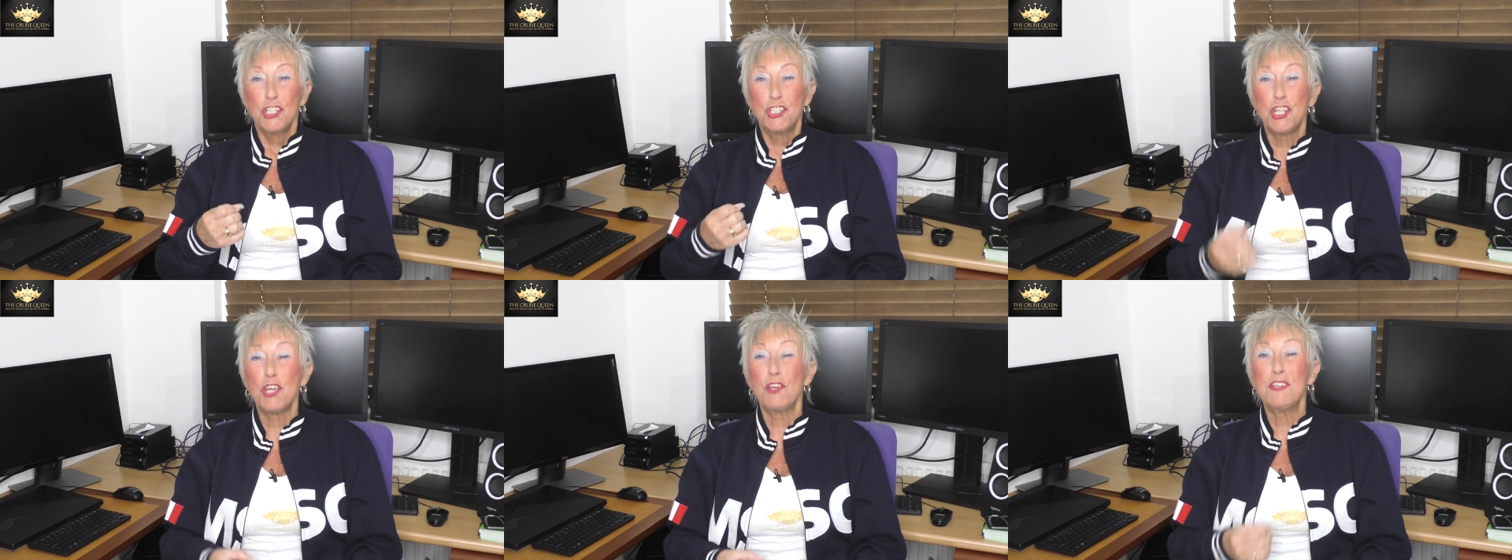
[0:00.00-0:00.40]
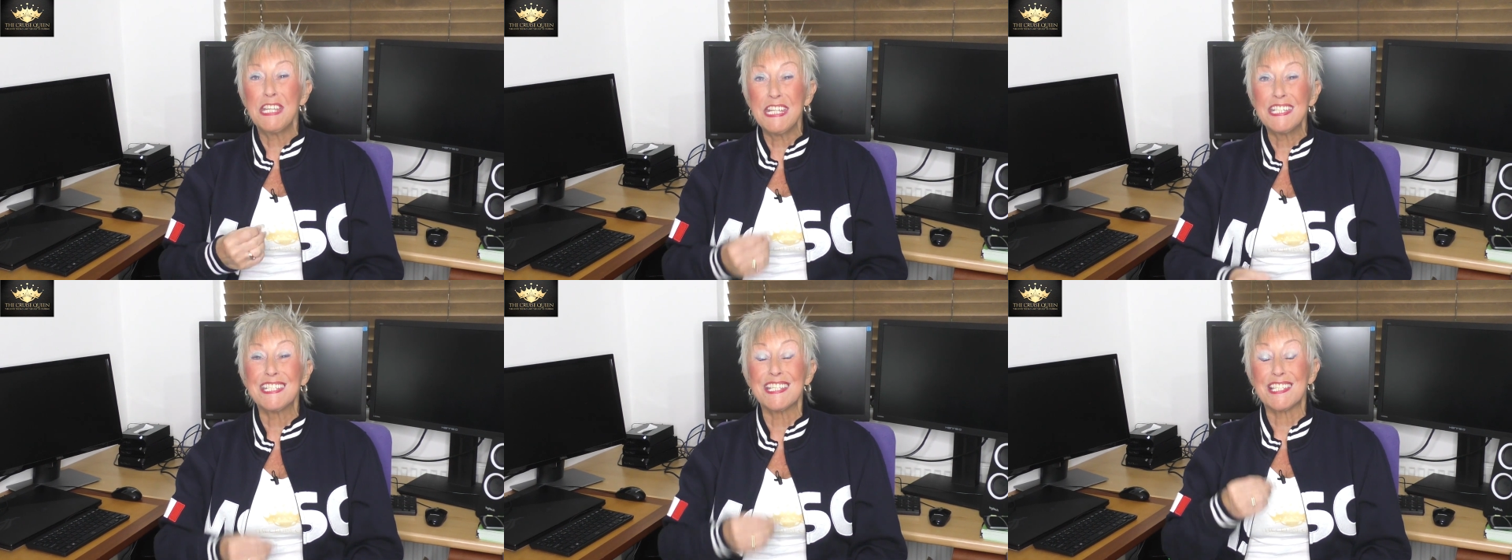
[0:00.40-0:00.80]
Do you
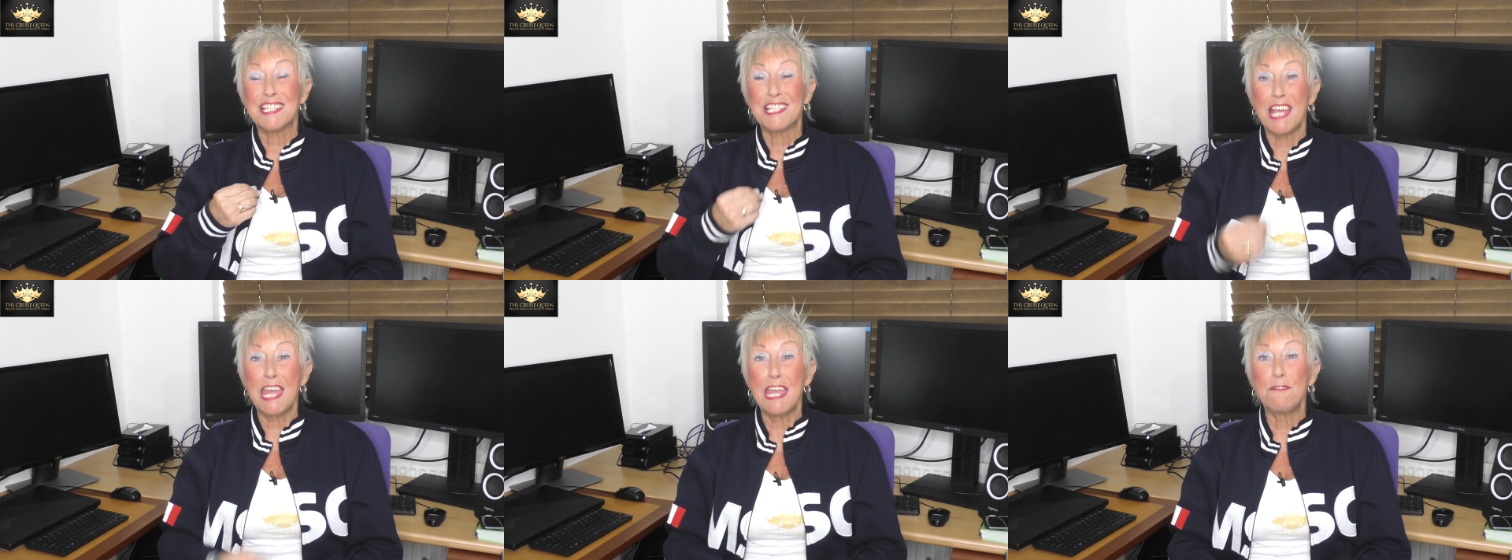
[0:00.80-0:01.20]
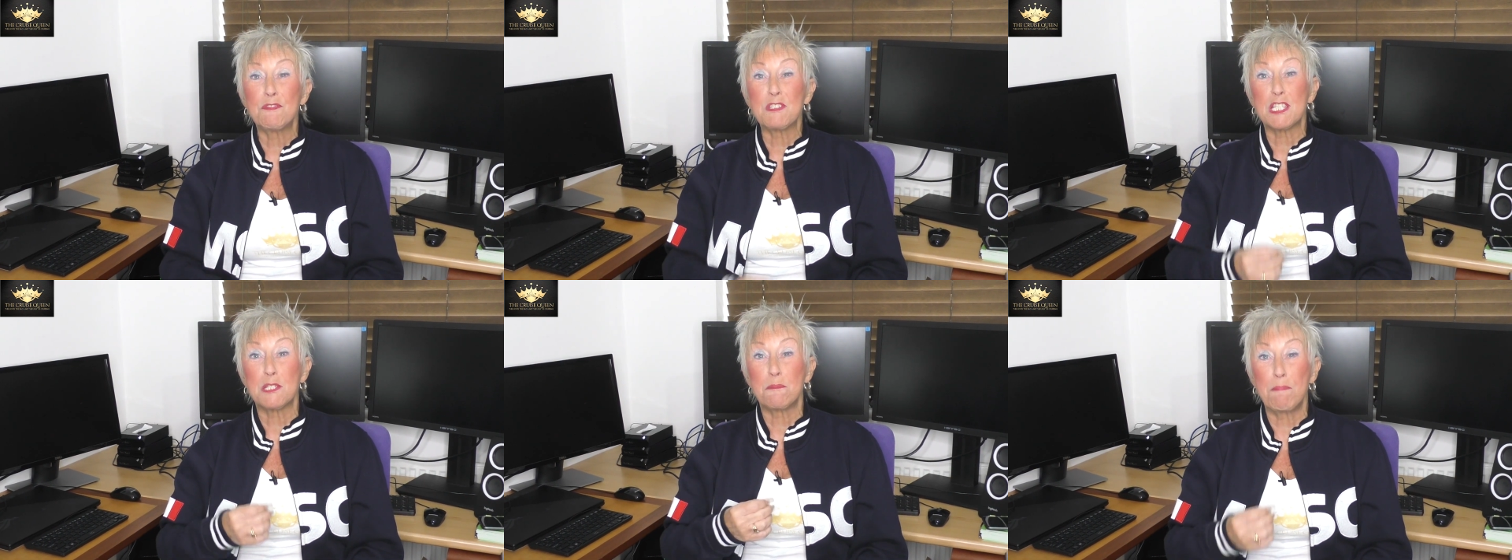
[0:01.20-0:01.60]
need to save
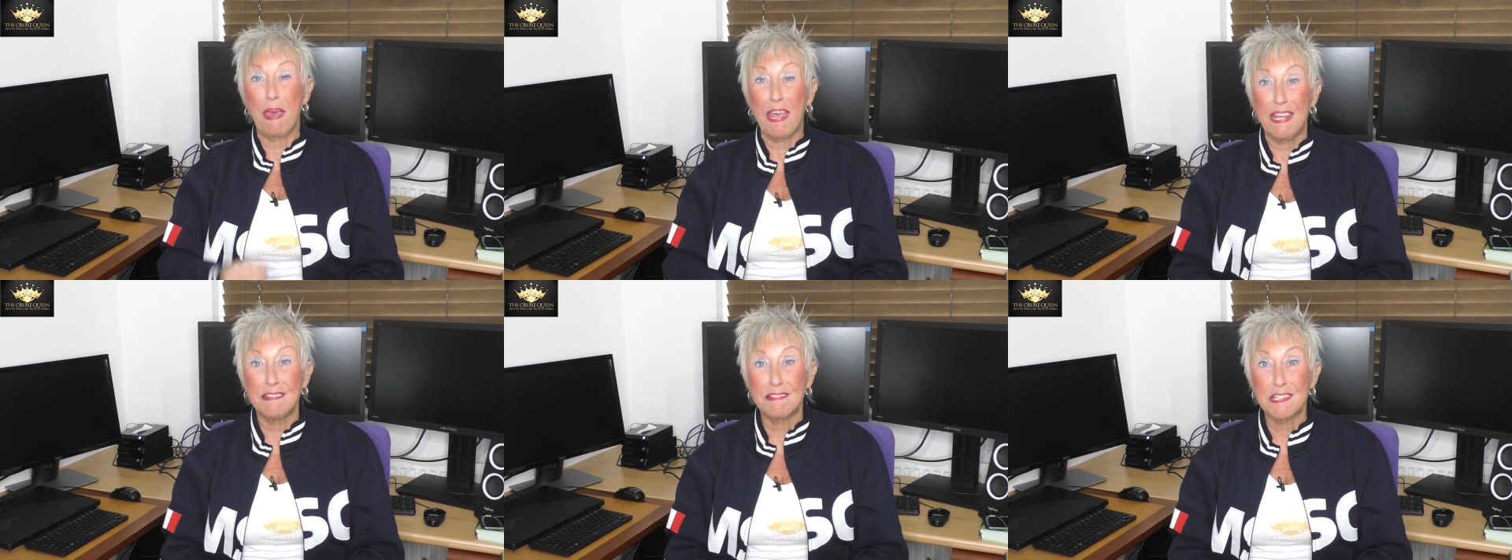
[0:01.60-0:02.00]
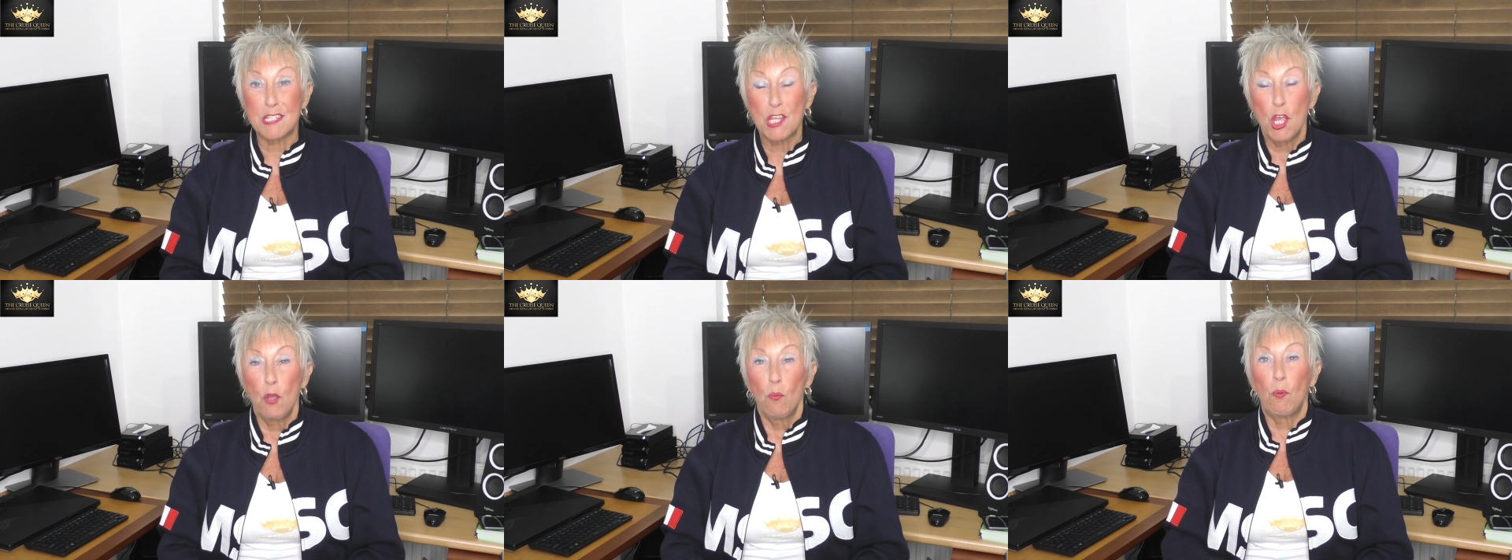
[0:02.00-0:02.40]
space
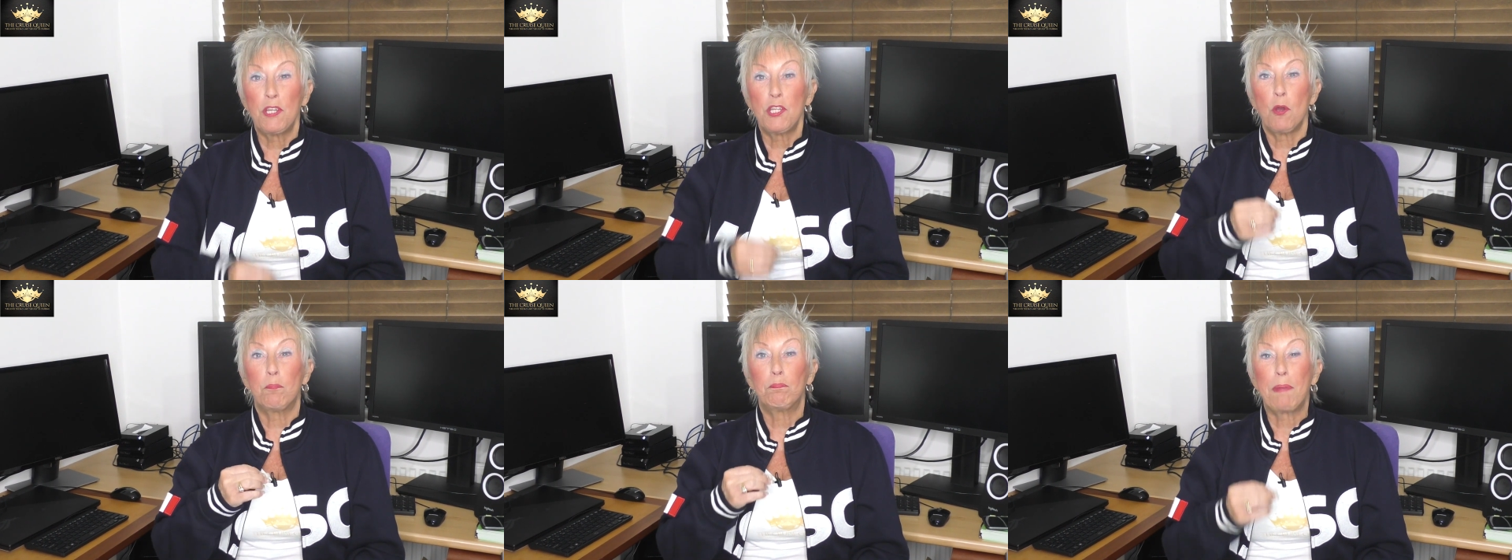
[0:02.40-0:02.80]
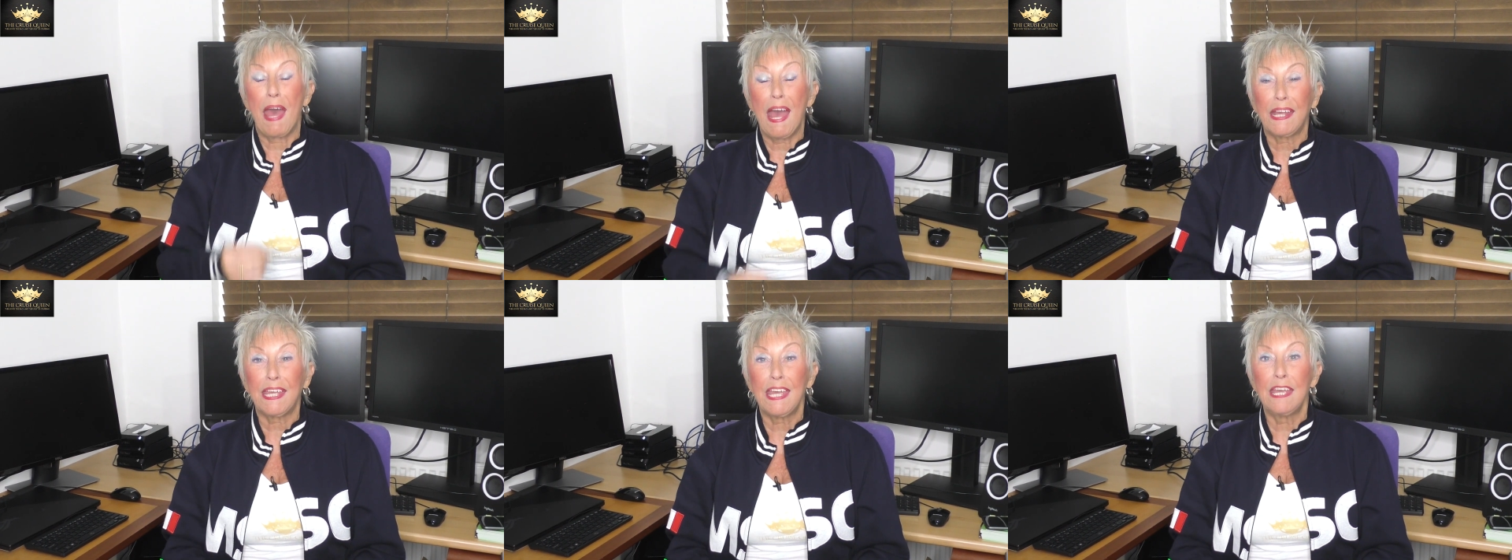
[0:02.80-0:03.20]
when you're
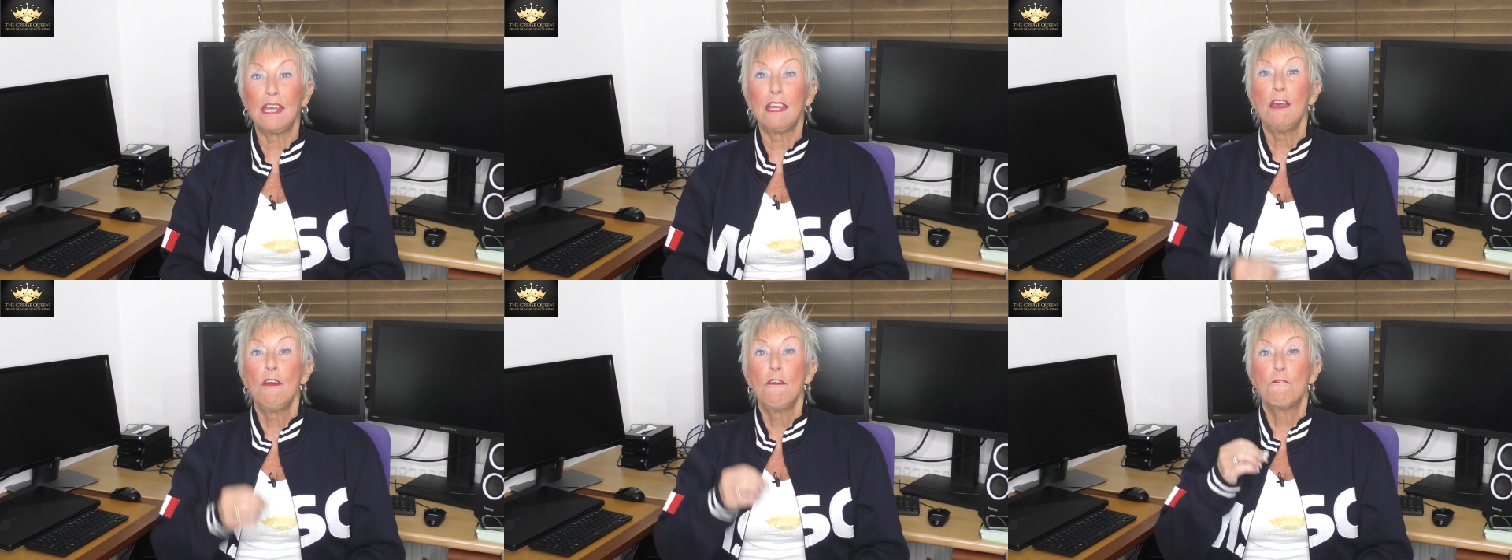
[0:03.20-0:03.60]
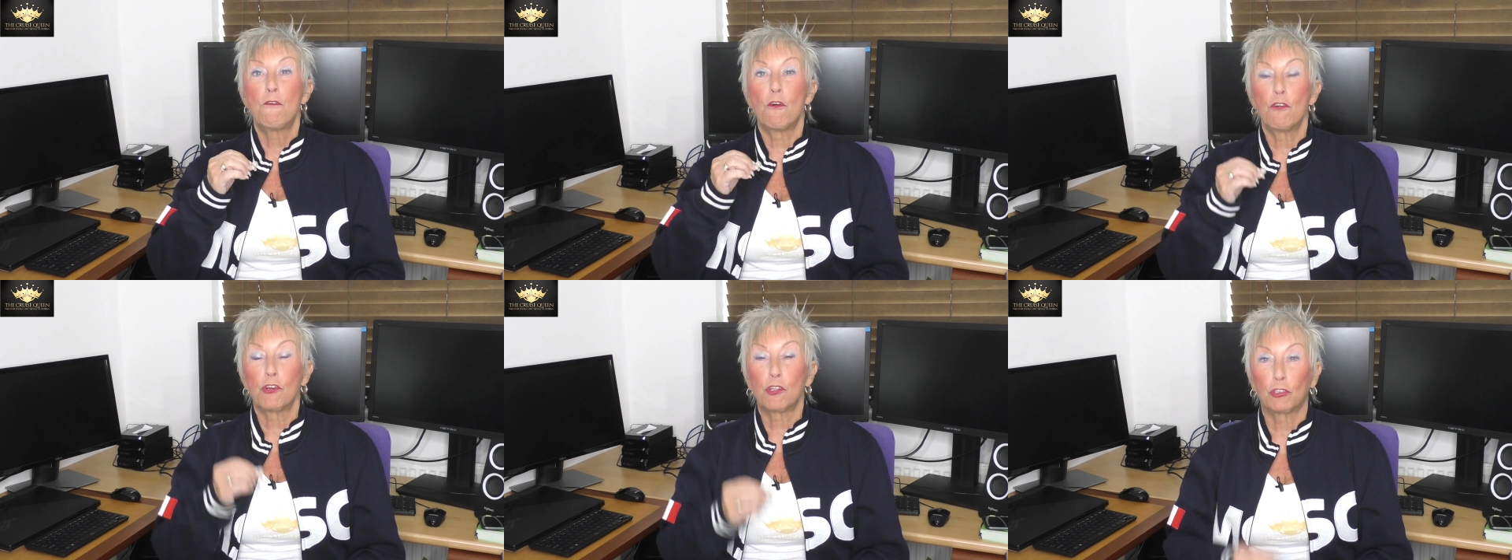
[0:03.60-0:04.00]
packing
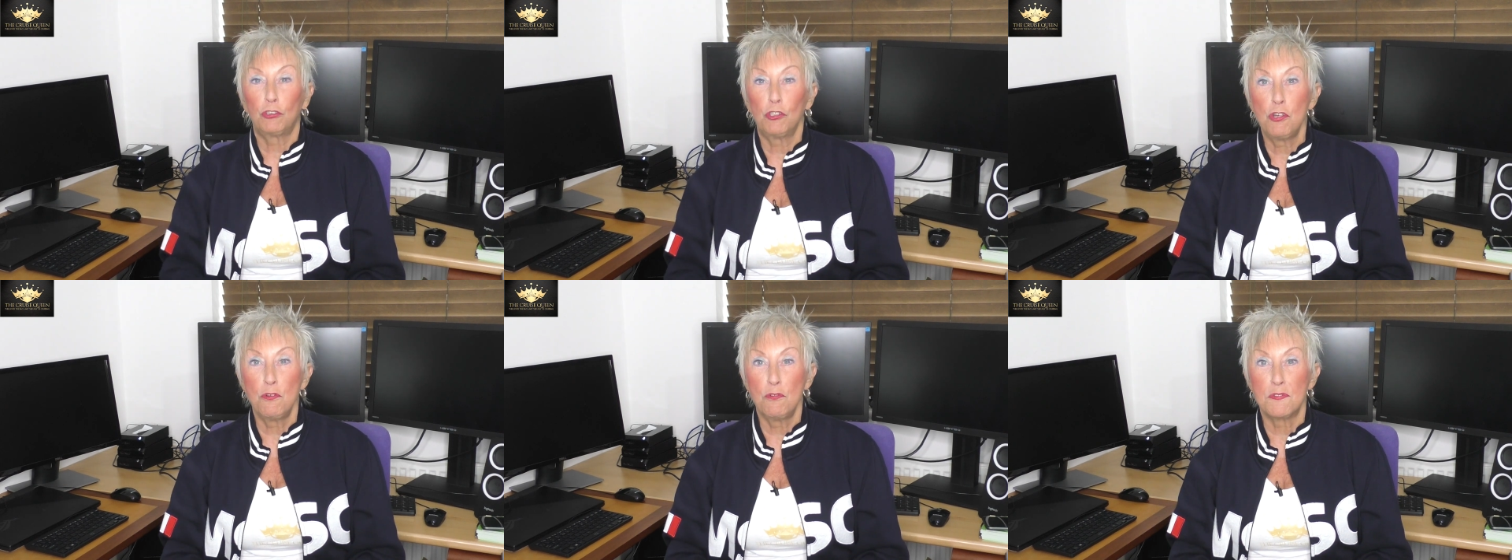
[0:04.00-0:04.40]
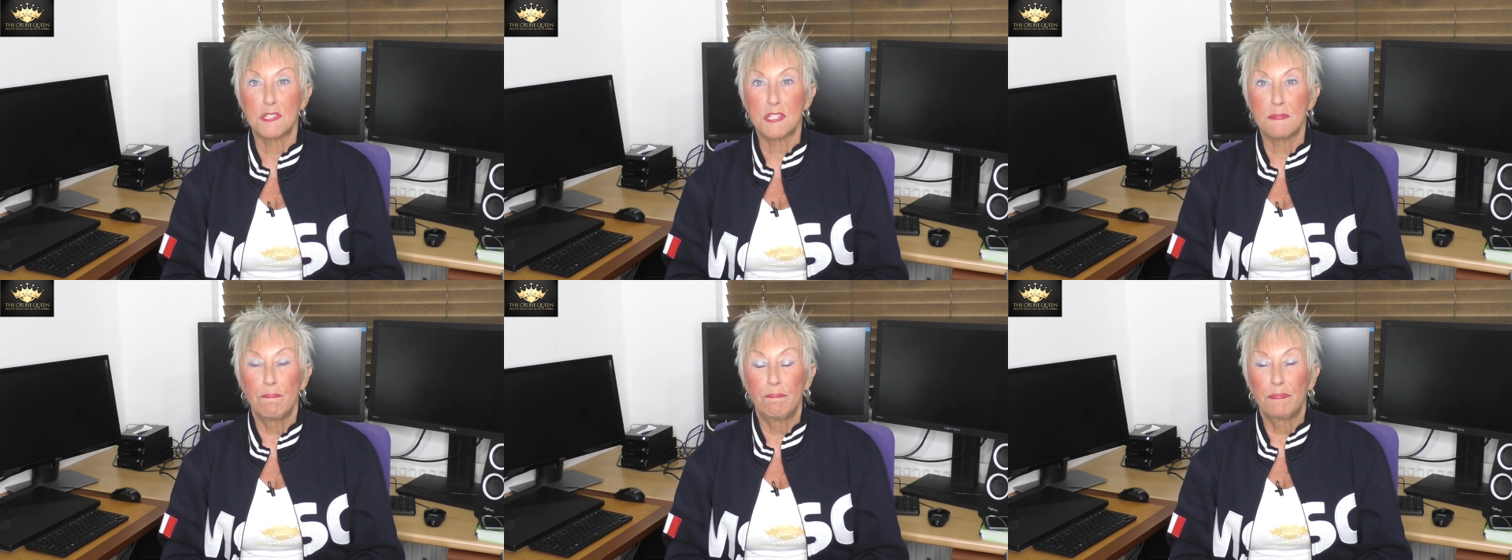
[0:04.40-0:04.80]
for a cruise?